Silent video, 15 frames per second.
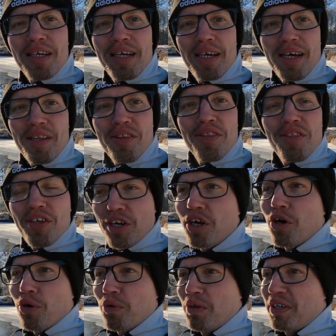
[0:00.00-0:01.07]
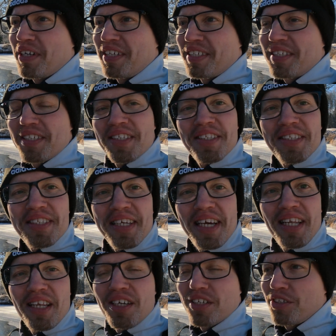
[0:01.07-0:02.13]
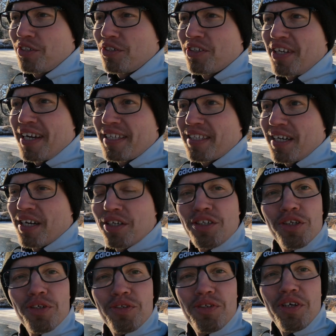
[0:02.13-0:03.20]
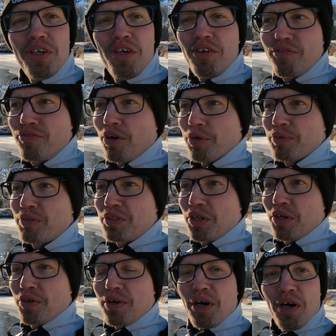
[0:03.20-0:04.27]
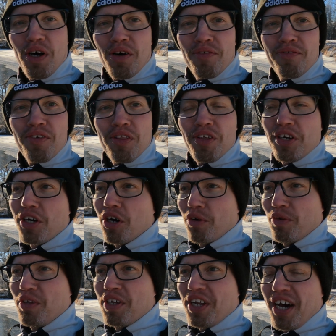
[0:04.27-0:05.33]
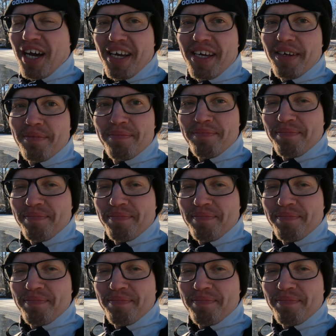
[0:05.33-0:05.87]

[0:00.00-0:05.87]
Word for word: And the goal is still to get a good photo of the golden eye.